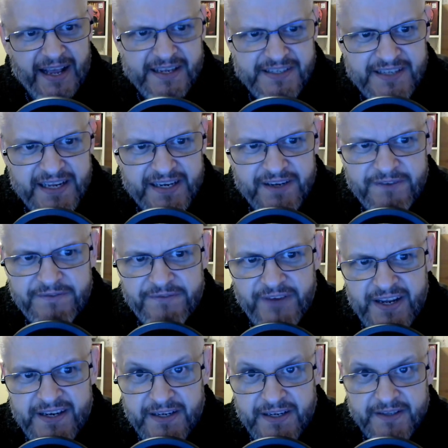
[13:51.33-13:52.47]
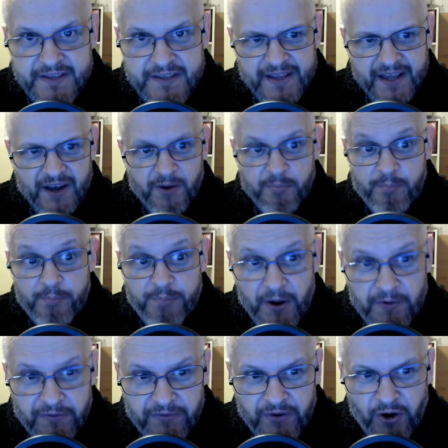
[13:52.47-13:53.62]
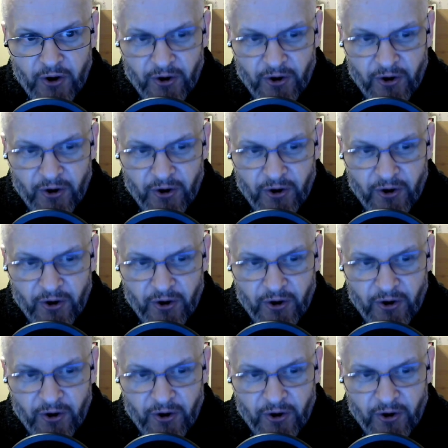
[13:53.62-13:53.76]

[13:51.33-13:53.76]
Isn't it convenient that they are both